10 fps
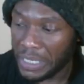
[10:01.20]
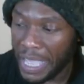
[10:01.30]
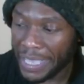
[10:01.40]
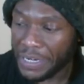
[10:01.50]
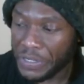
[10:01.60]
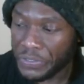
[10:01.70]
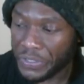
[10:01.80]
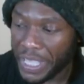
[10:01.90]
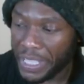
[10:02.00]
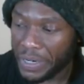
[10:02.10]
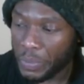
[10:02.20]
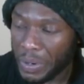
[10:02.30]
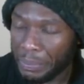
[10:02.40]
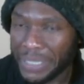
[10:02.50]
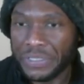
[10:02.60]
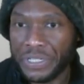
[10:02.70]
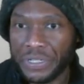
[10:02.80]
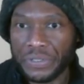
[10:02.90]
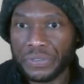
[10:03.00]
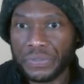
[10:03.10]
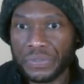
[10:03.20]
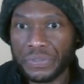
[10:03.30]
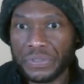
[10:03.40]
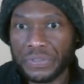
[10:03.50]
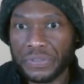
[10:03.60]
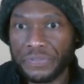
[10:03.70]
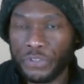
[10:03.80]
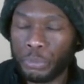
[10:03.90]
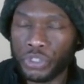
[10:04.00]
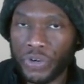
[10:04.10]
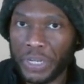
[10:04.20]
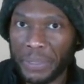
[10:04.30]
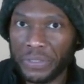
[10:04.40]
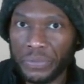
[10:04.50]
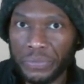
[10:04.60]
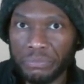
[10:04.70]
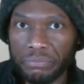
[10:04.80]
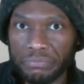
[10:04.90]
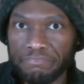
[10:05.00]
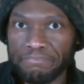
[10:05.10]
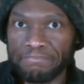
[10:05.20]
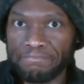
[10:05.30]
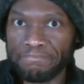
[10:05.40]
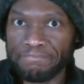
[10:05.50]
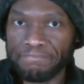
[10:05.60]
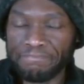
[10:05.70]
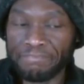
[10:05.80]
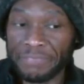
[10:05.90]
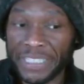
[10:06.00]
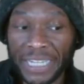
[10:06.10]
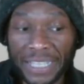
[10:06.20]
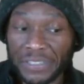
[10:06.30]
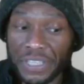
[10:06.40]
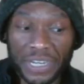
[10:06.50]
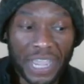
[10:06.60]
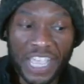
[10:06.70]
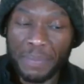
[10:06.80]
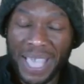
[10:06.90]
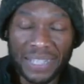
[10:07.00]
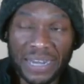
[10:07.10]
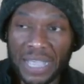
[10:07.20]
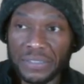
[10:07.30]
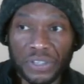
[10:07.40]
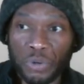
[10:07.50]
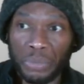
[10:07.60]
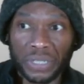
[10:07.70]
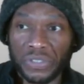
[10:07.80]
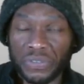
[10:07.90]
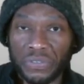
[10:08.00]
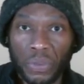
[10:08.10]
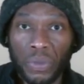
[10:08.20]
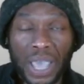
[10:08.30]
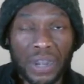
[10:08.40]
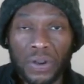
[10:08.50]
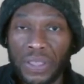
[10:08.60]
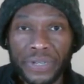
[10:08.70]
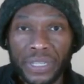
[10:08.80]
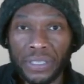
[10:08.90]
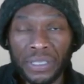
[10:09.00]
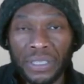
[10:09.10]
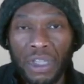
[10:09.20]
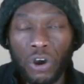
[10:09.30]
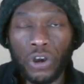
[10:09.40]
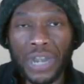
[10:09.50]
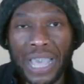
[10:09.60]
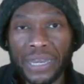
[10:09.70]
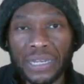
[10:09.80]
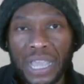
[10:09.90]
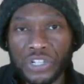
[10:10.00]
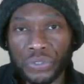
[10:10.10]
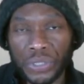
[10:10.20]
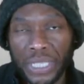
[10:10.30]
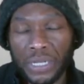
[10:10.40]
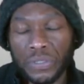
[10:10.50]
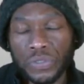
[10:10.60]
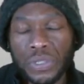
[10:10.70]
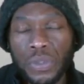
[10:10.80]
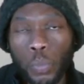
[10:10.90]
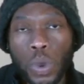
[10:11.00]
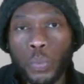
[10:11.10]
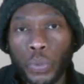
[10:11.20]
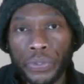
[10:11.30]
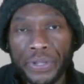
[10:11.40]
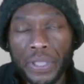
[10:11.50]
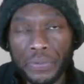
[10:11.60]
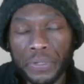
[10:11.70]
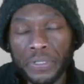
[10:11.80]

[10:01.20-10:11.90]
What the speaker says: I can understand why Brexiteers feel betrayed by this. And like I said, I am agnostic on Brexit, so I don't have any hard ideological leanings one way or the other.